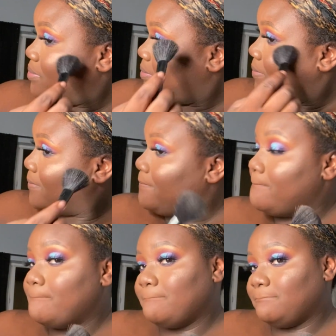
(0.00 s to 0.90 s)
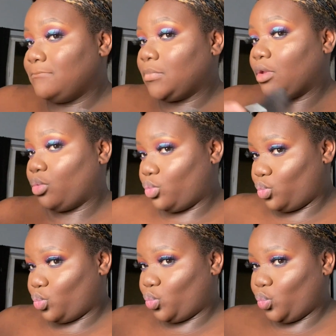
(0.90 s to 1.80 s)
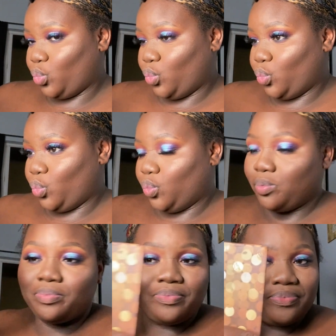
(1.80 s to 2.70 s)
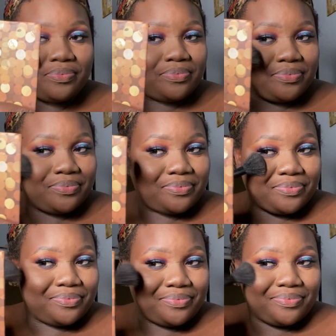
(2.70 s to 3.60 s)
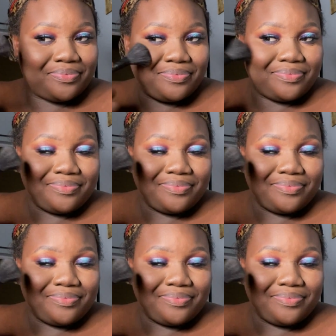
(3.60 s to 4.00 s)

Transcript: silver. And I'm going to go ahead and highlight my face. You know,